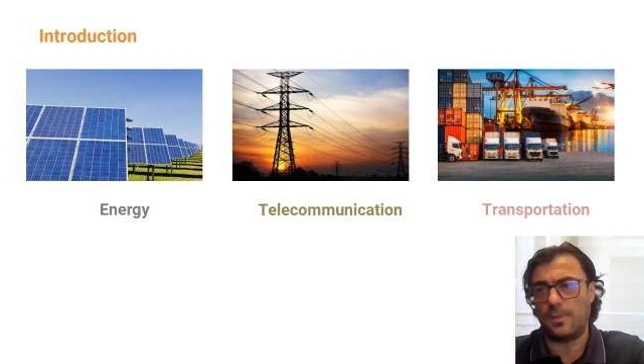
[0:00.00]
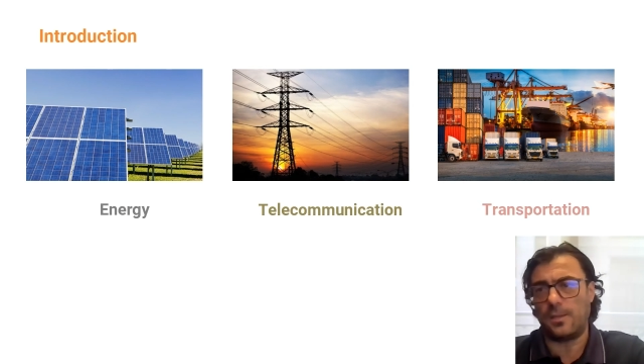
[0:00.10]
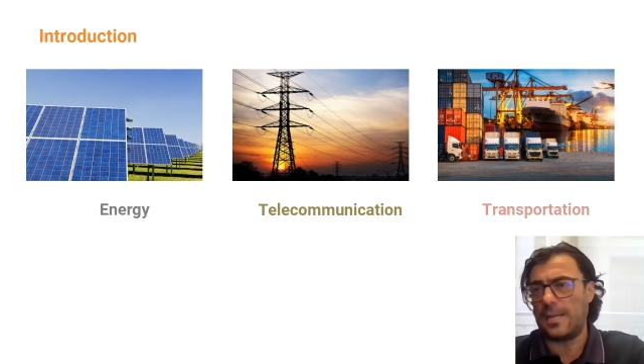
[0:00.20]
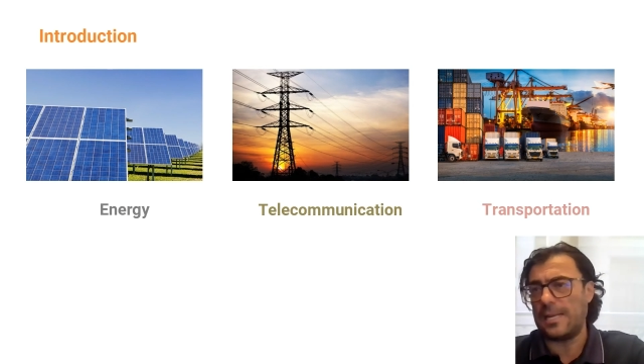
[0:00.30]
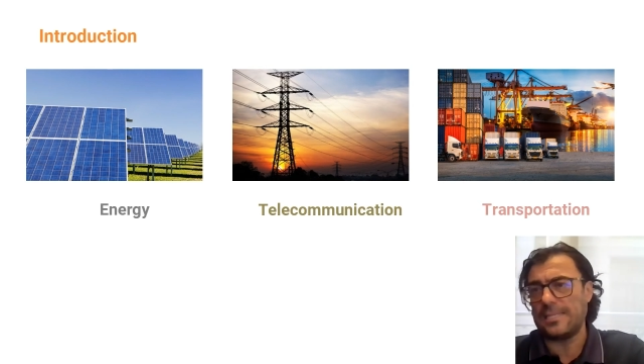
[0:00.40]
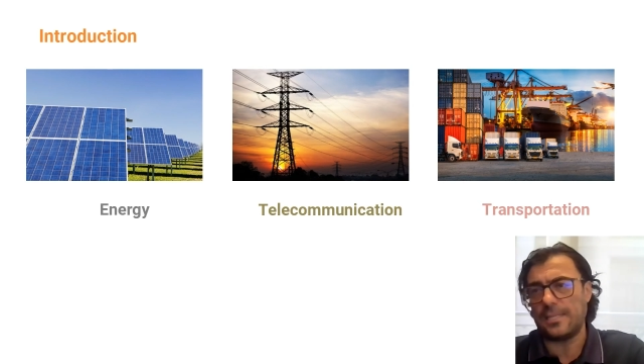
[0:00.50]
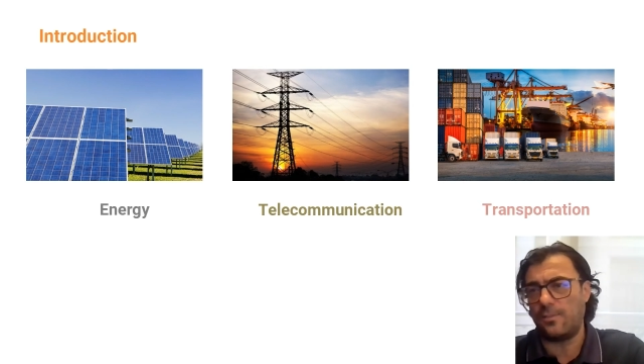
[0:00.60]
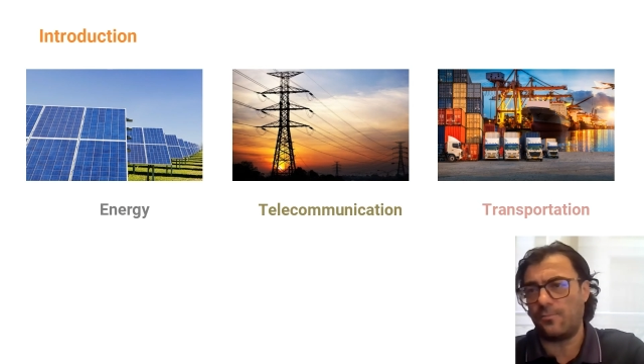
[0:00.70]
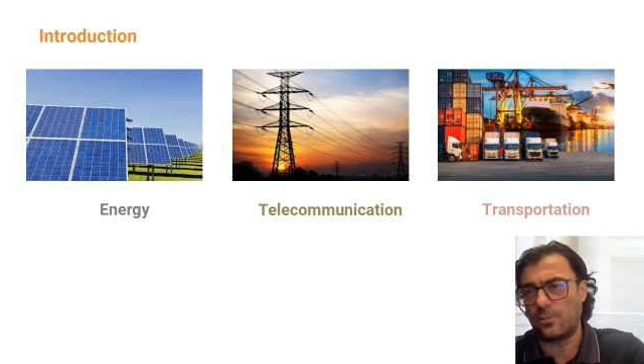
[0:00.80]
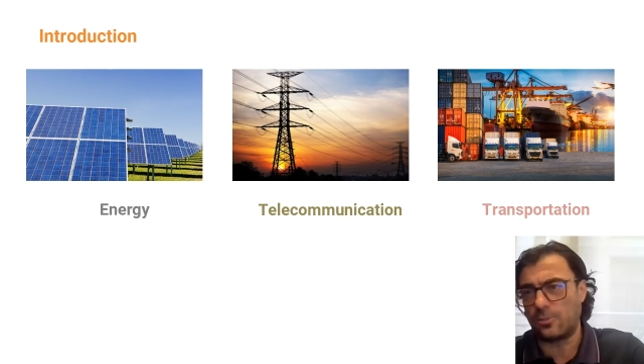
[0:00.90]
real estate
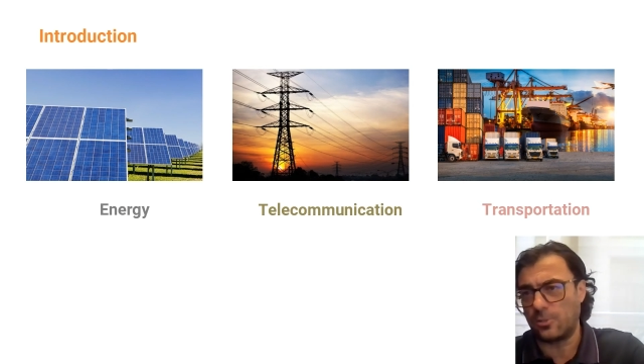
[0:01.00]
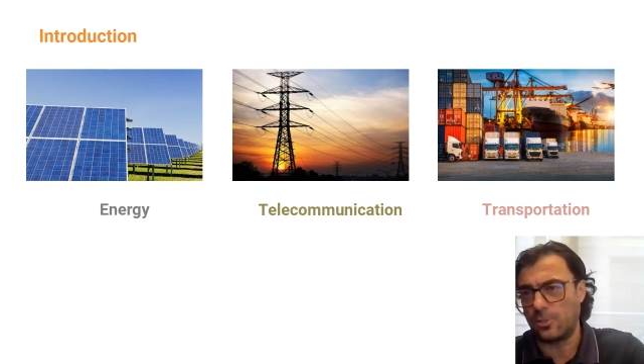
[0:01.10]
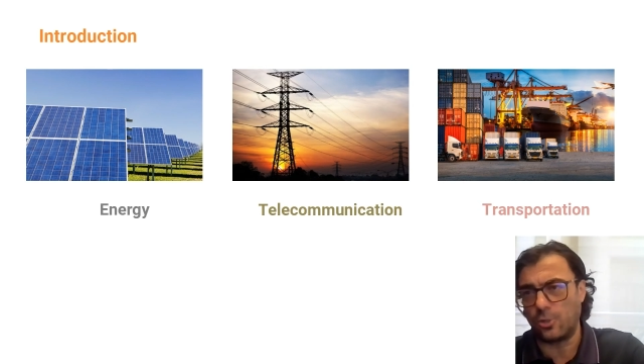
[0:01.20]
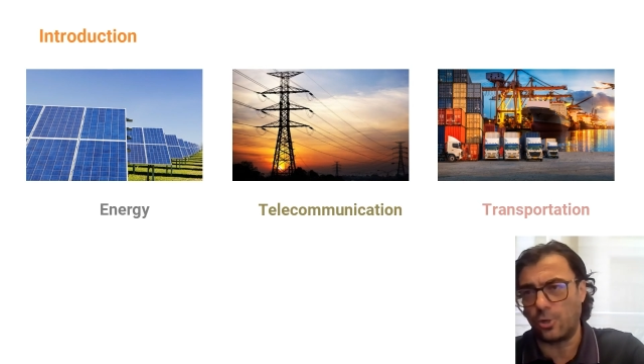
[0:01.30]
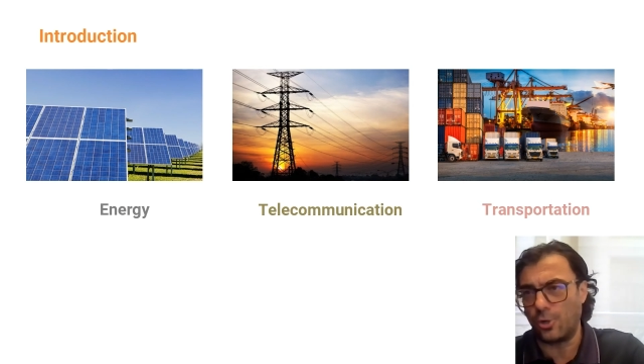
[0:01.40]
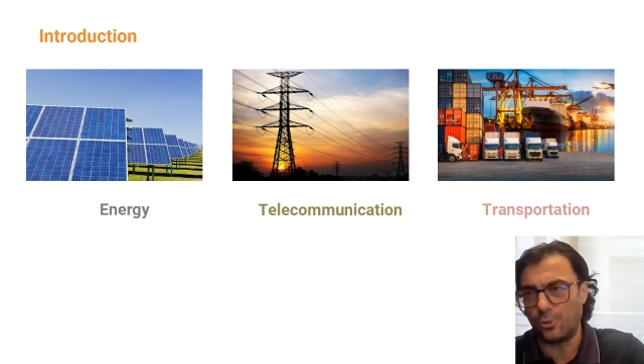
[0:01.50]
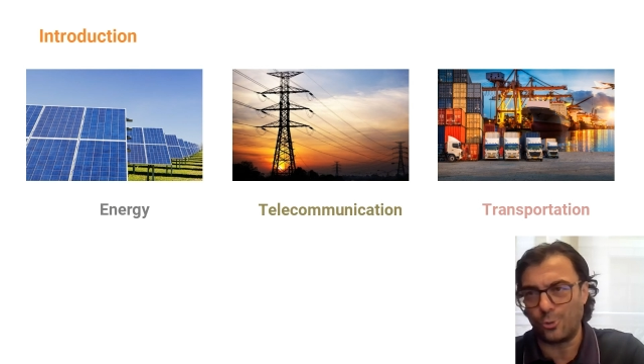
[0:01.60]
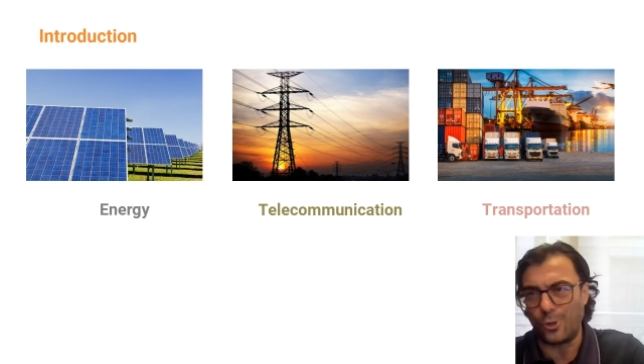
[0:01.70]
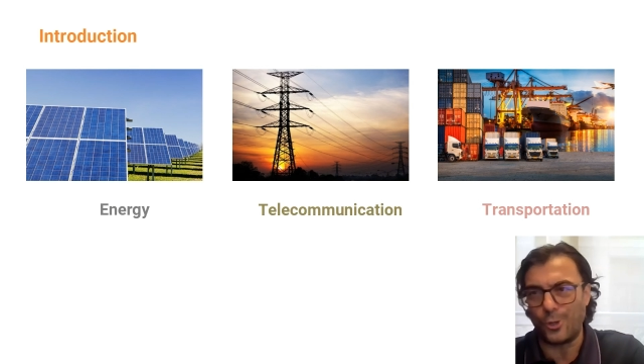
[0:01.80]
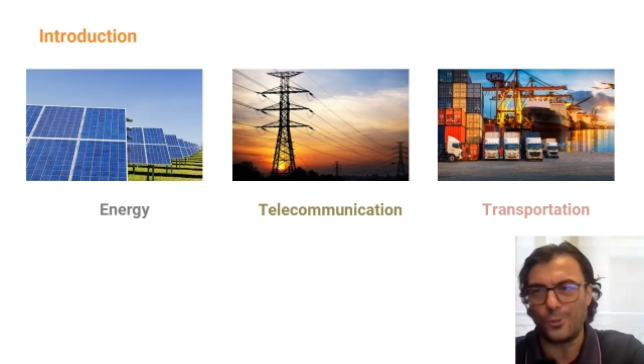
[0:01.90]
investors is not going
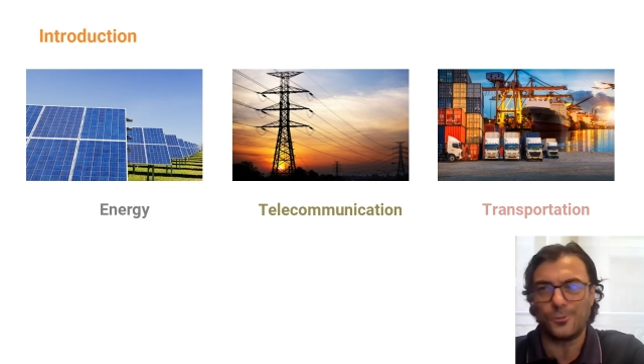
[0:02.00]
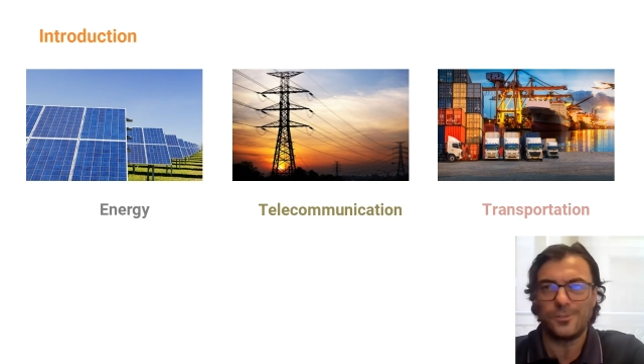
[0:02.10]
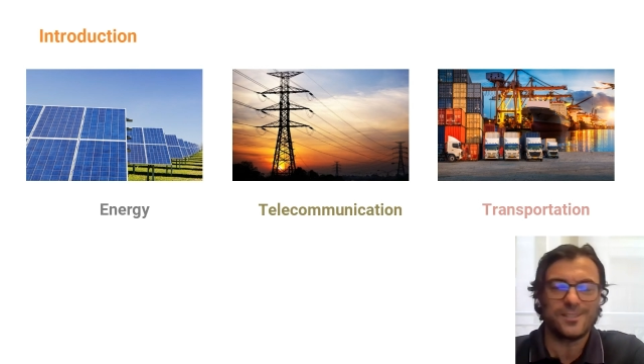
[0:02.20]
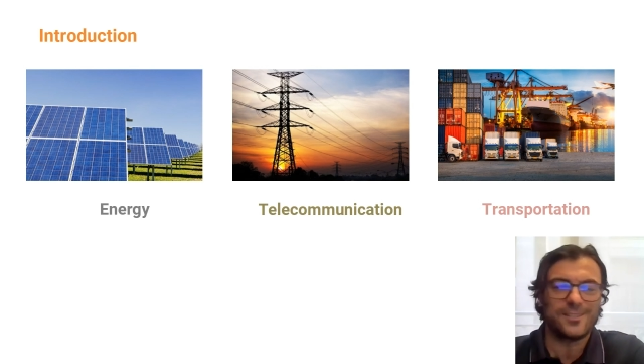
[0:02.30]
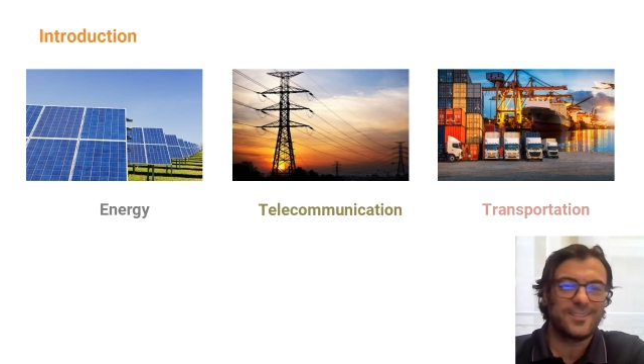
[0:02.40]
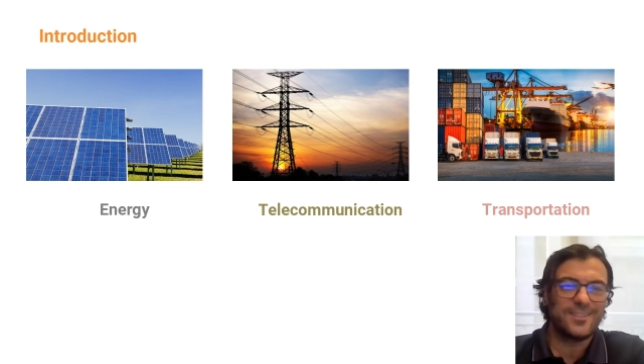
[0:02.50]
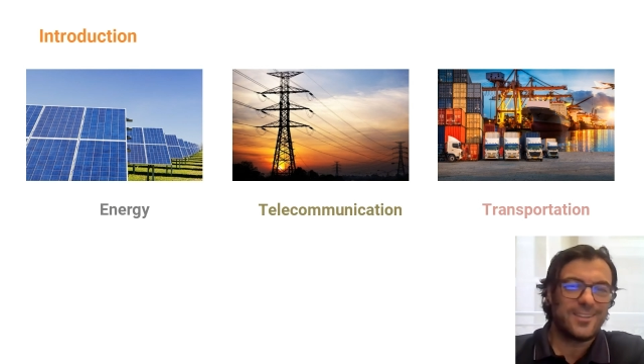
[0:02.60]
to own